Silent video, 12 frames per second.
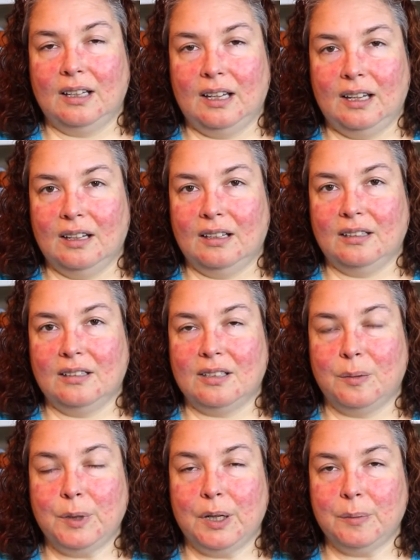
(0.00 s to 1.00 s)
And
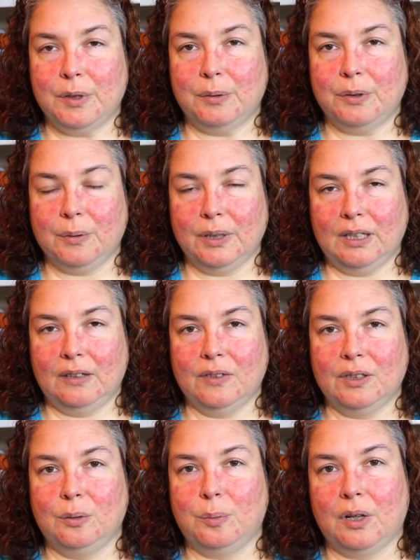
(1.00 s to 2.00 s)
sometimes it was really
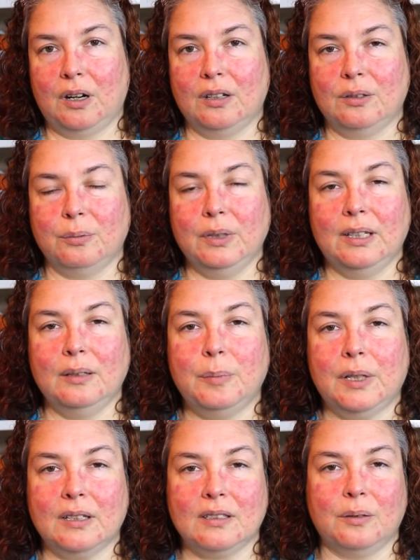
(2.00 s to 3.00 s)
even super hard to read
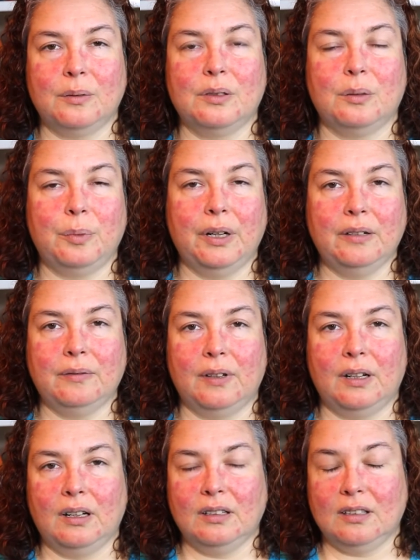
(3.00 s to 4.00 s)
because I was so brain
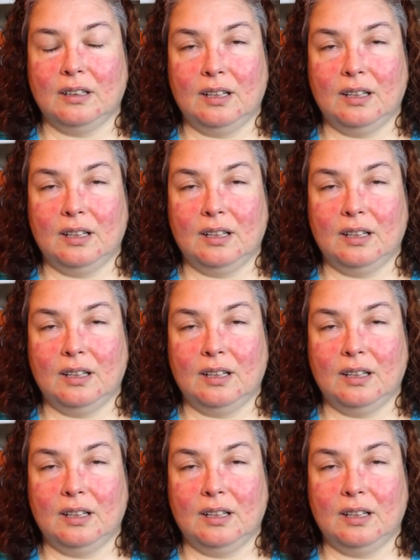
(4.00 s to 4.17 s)
fogged,